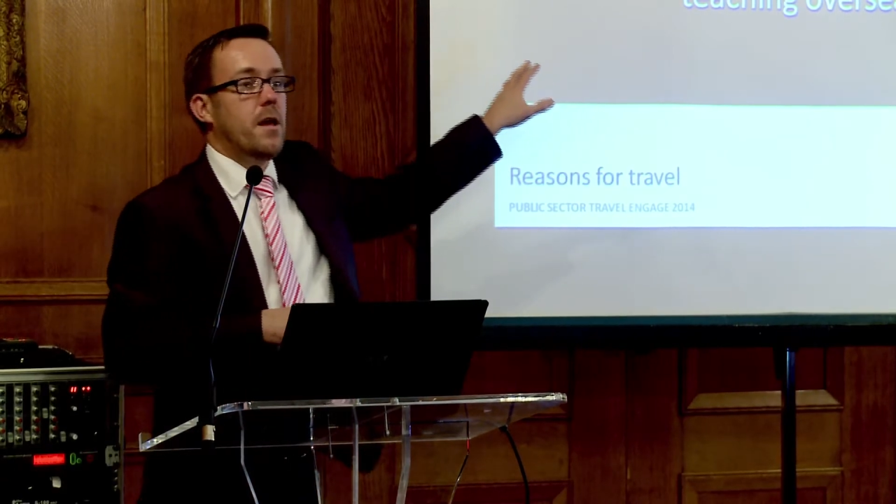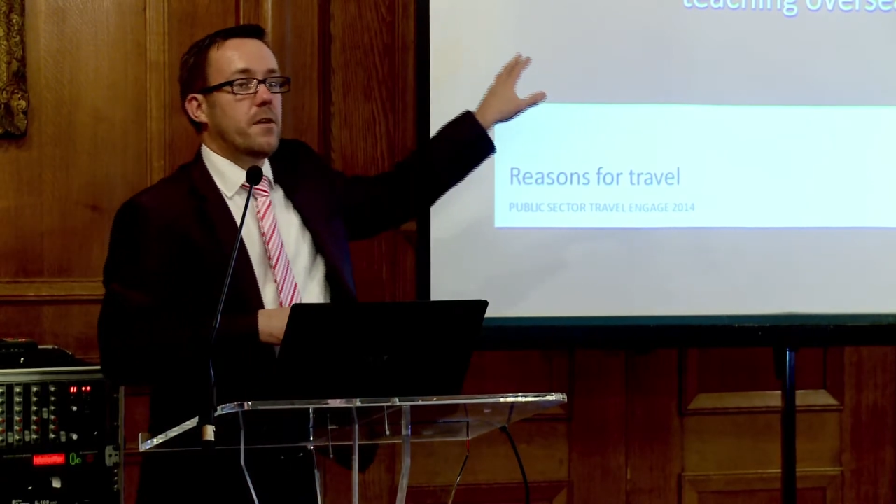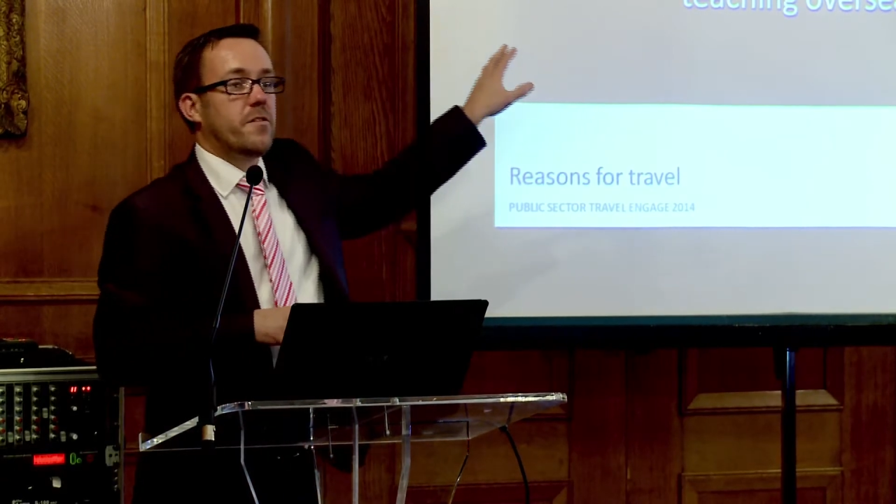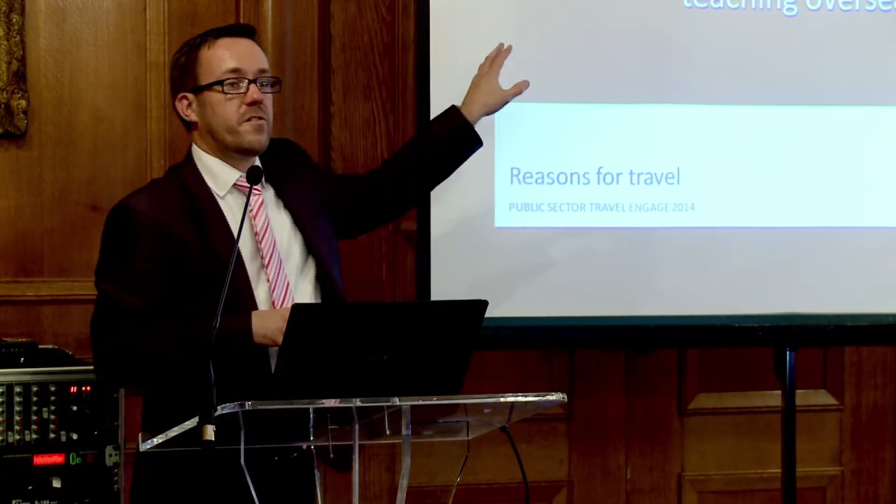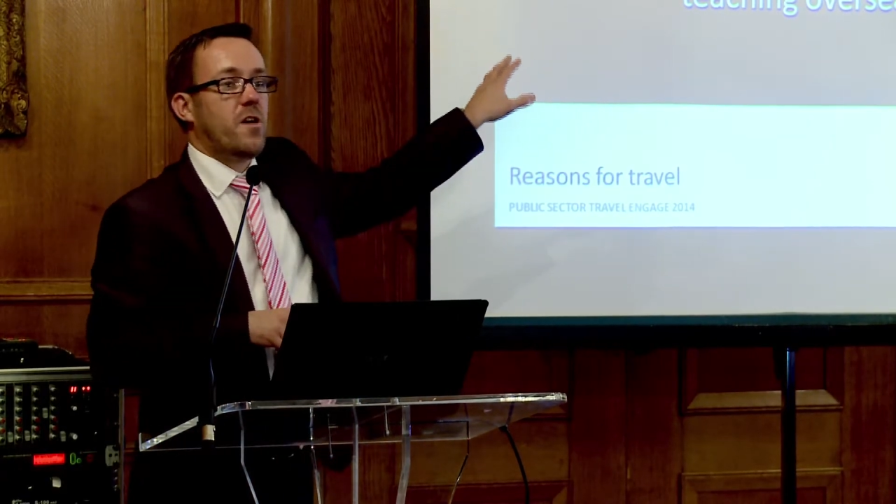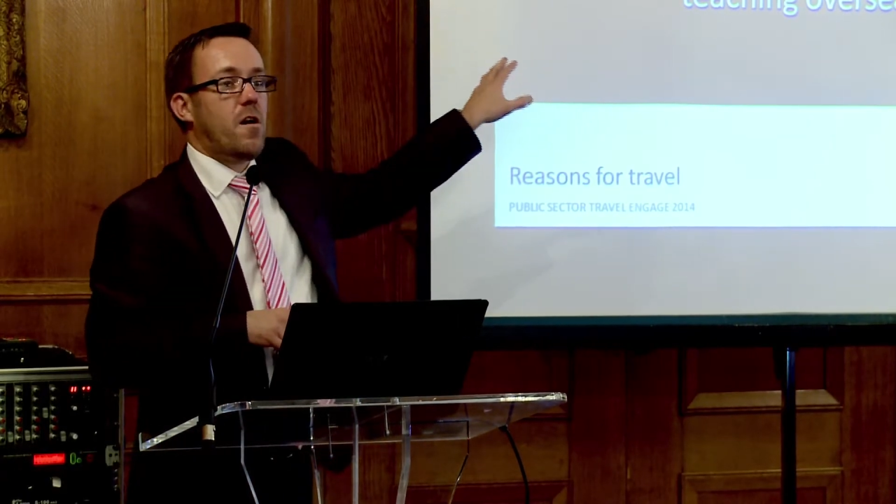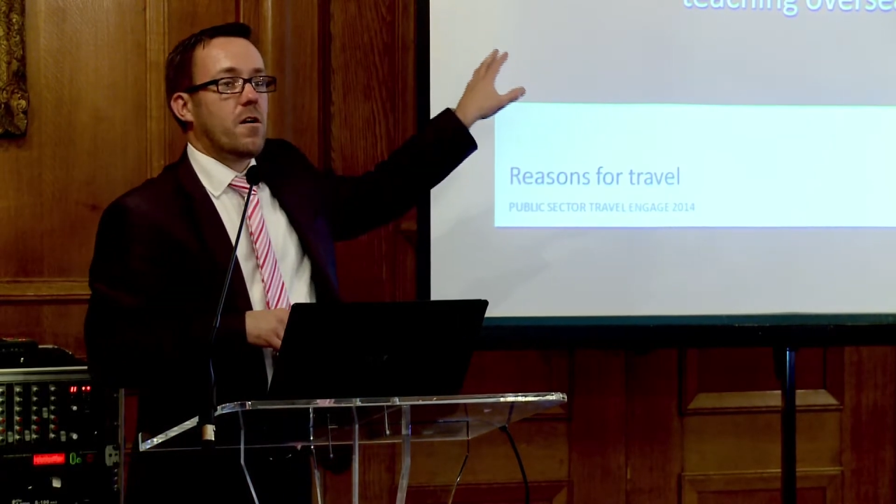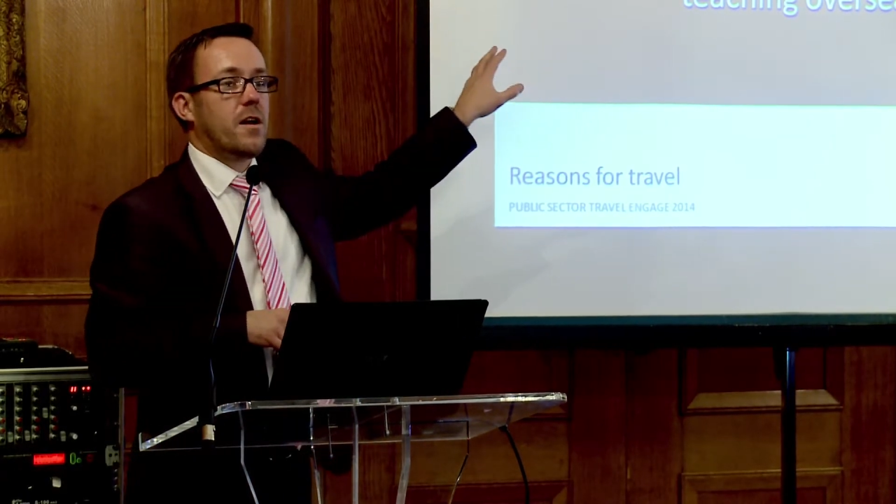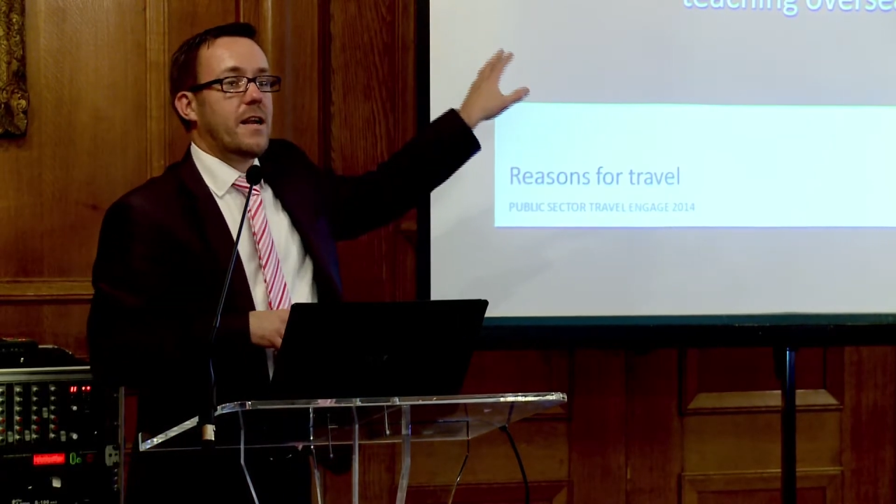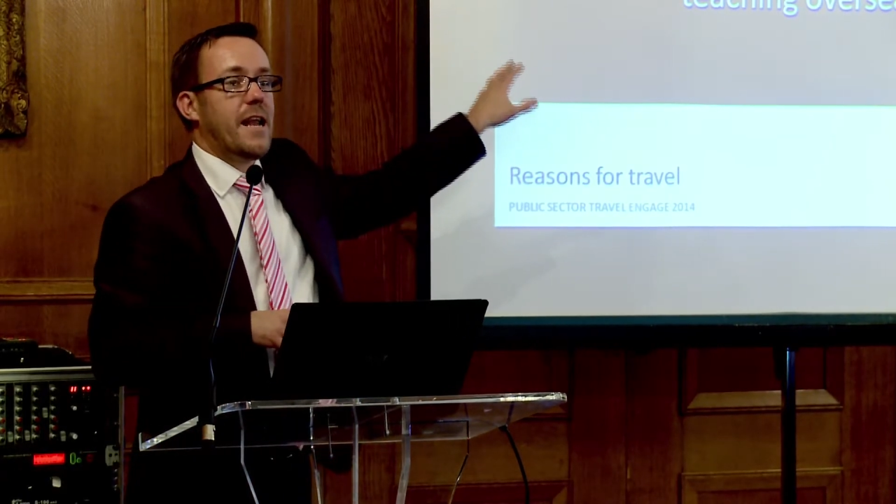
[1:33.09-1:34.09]
to start
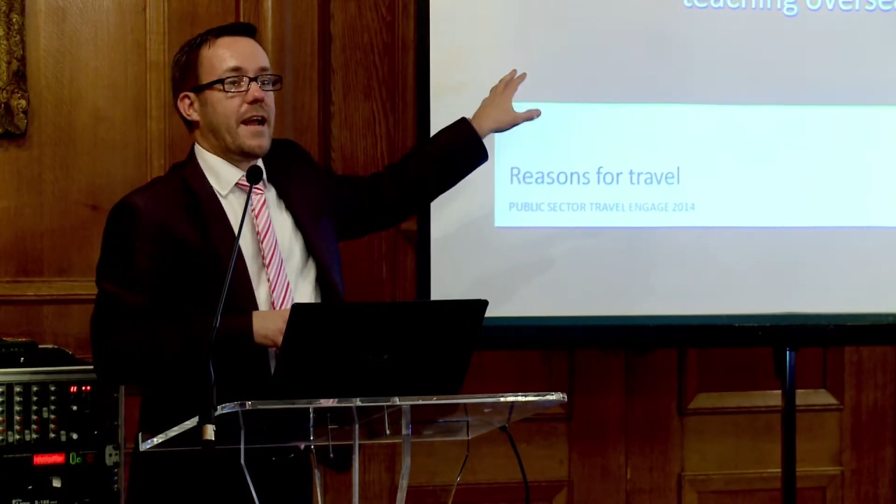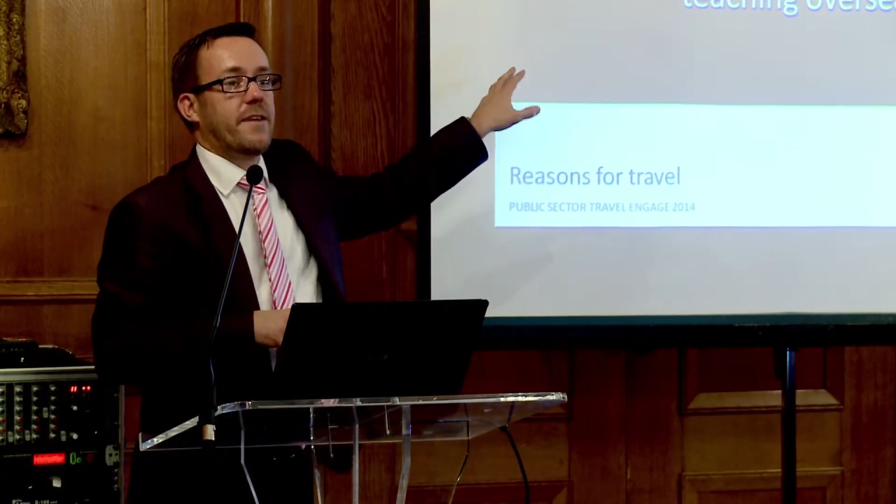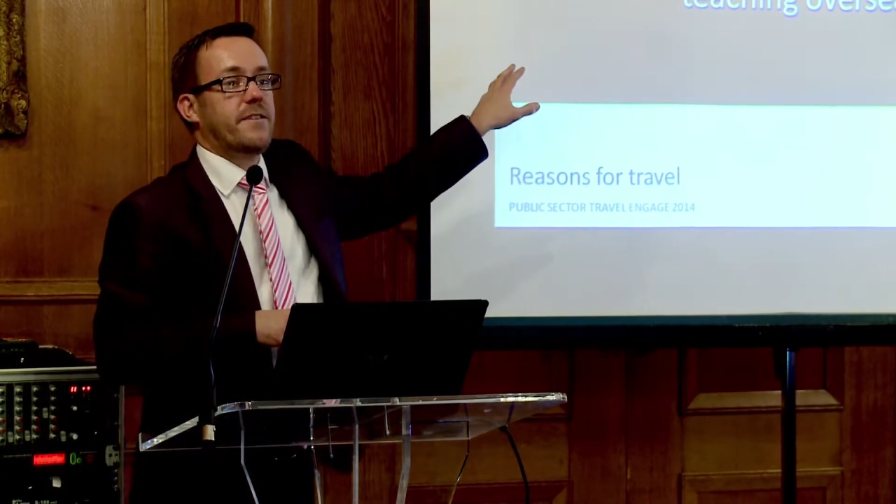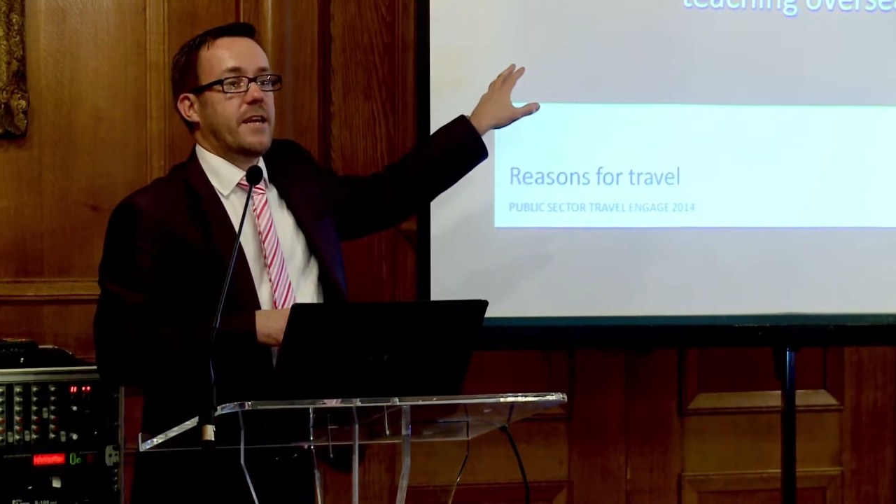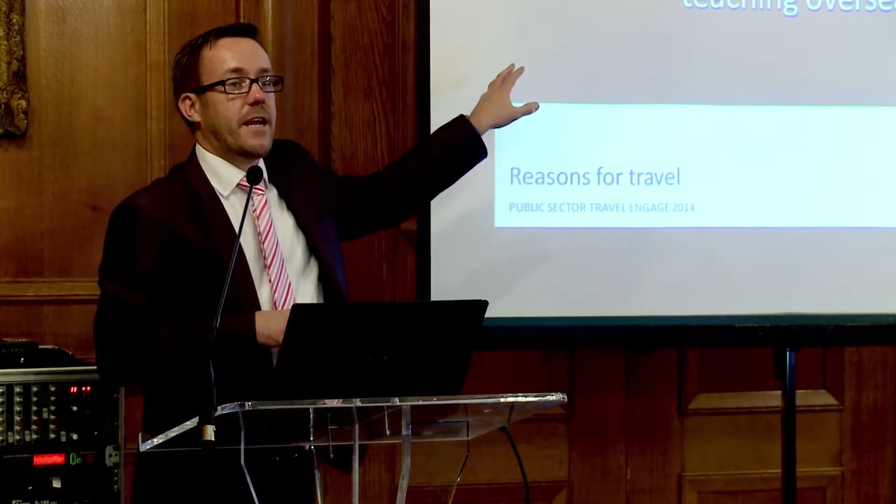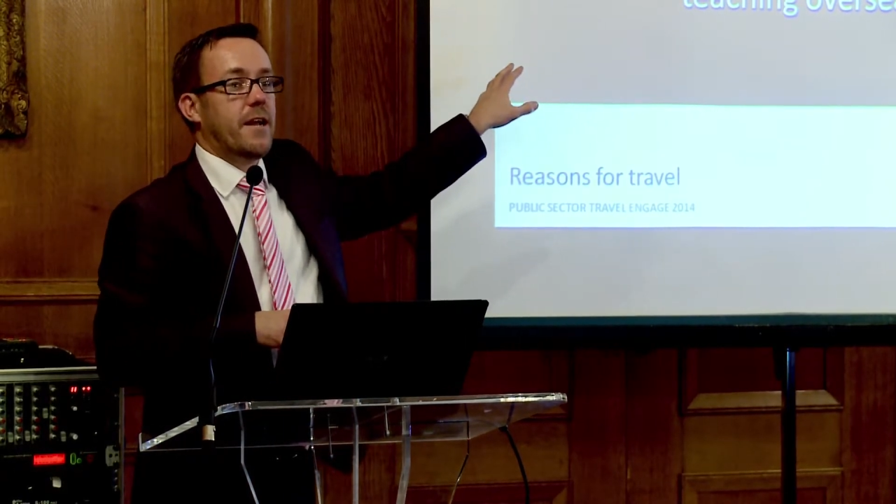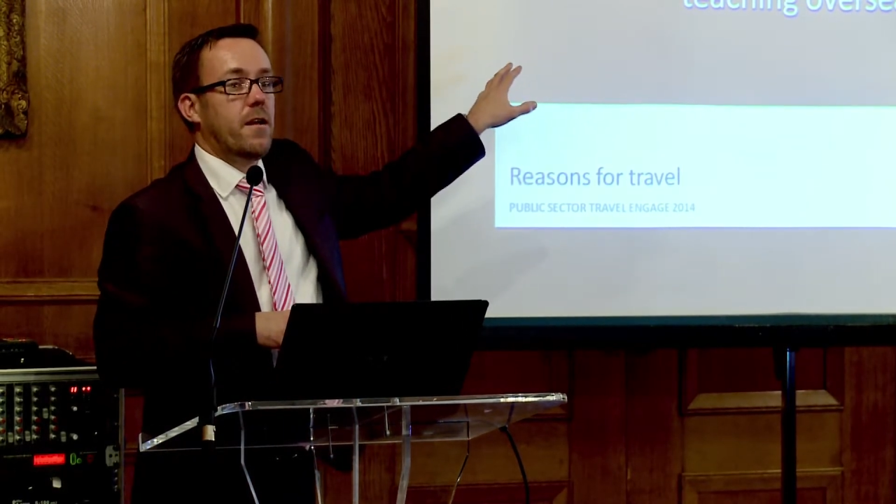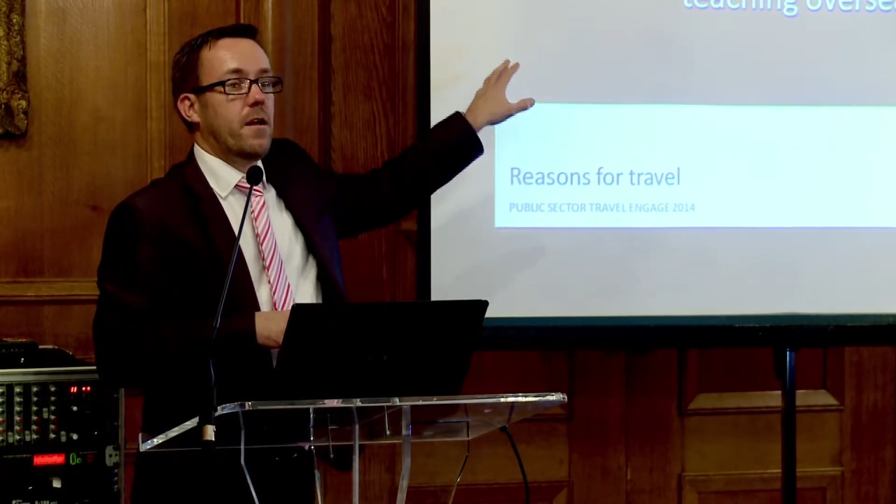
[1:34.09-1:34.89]
collecting